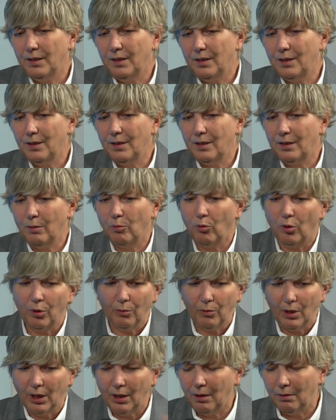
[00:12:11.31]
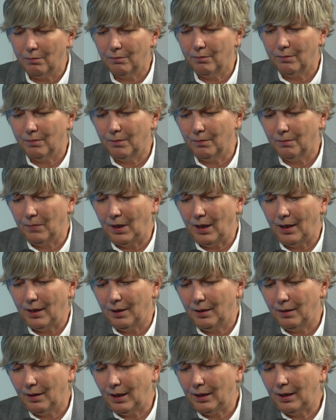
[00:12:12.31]
This is the one where
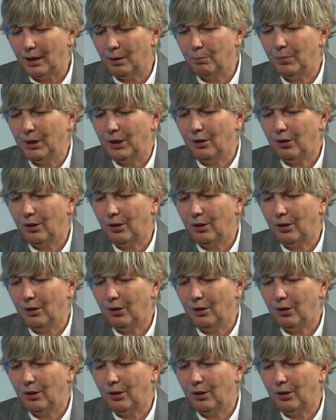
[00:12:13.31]
I can